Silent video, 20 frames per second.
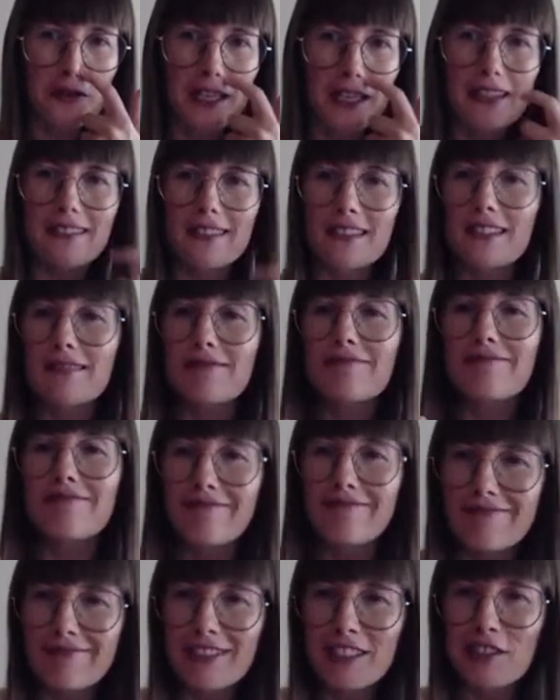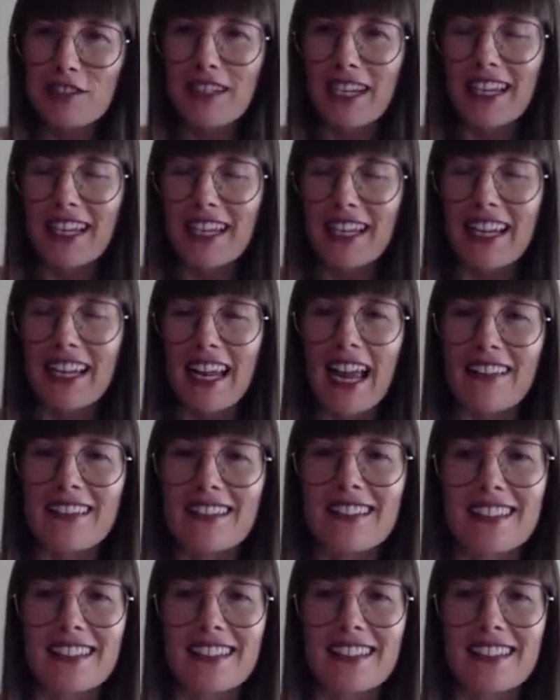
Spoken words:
that you can add